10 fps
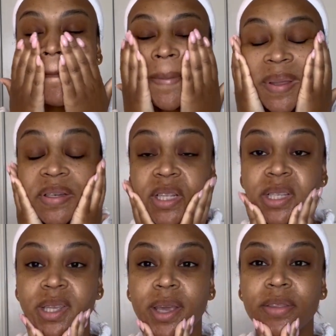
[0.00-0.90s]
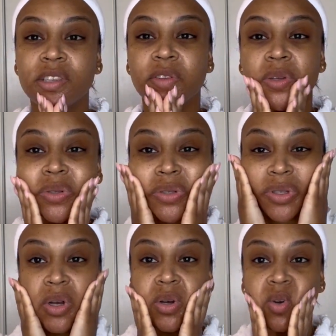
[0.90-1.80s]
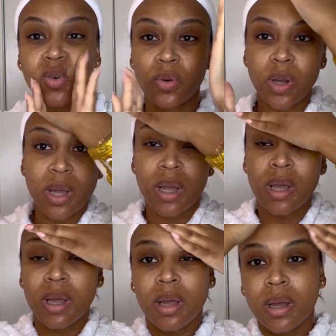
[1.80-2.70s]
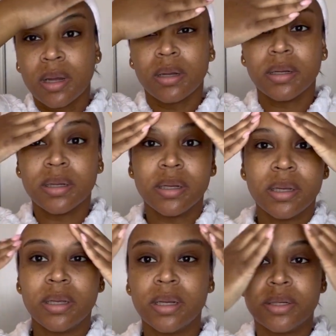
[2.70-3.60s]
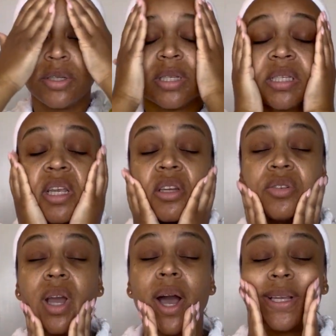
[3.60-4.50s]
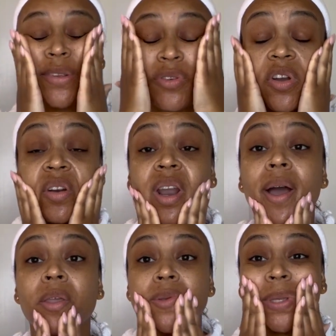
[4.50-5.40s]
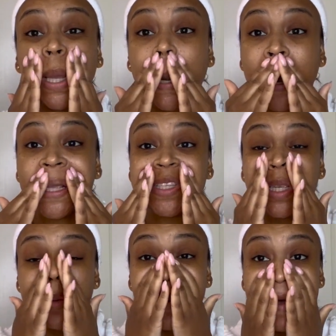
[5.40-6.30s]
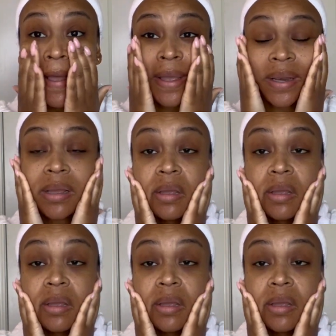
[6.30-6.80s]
into the skin. This feels so good to the skin, you guys. If you are not using a niacinamide,